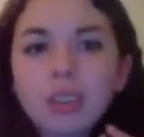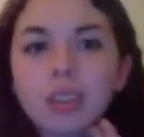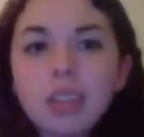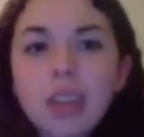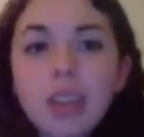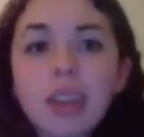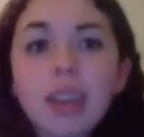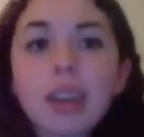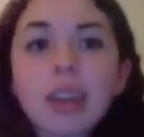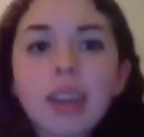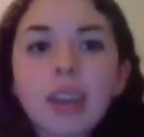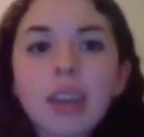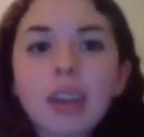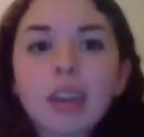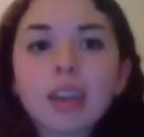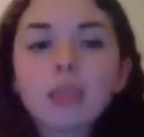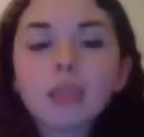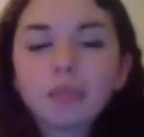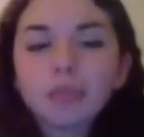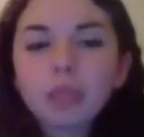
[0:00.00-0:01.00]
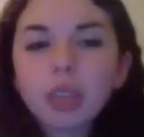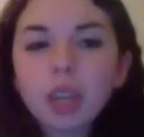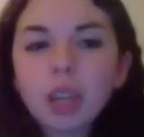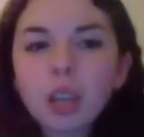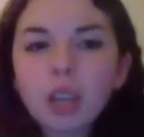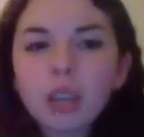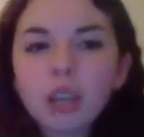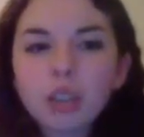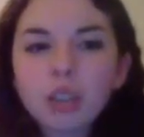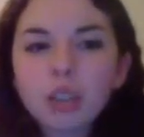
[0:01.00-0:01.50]
saying it
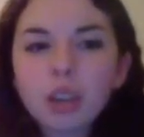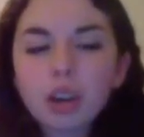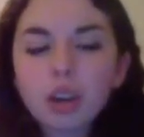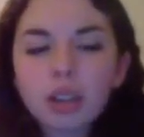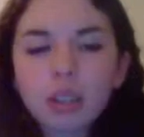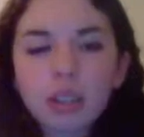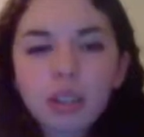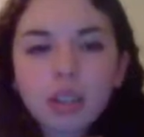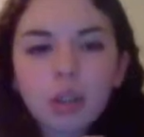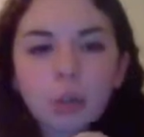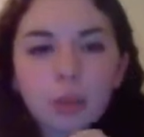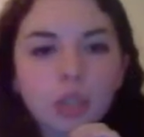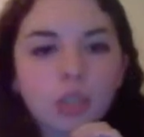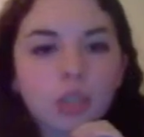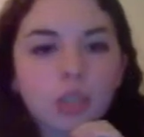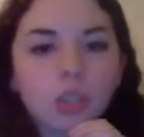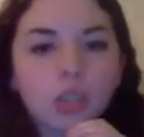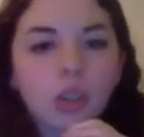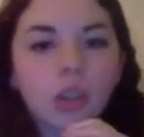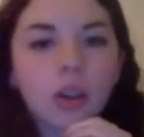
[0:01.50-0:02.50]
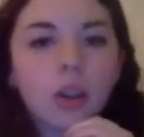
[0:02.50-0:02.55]
in the target language.